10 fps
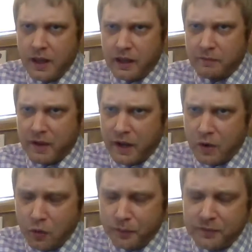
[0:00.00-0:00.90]
and my
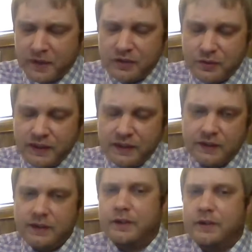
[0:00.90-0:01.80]
hopes by doing
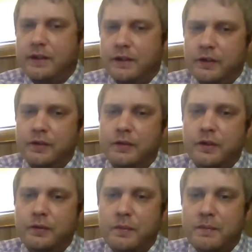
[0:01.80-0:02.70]
this is that the
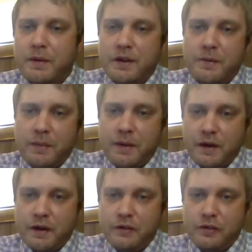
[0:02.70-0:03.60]
students will be better
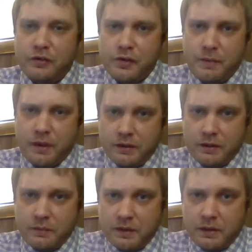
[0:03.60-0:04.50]
prepared to jump
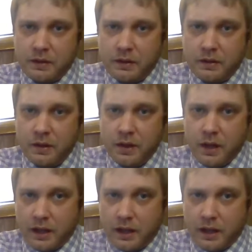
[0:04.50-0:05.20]
into the material